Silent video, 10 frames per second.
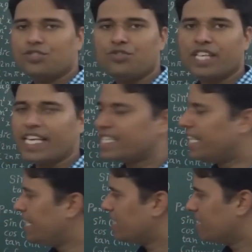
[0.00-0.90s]
you can
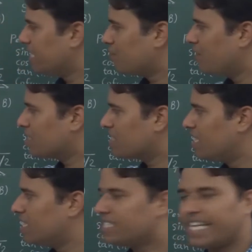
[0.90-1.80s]
get this
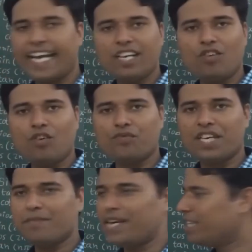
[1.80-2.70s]
function tan of
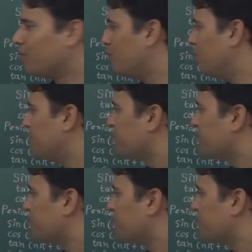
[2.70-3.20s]
a by 2.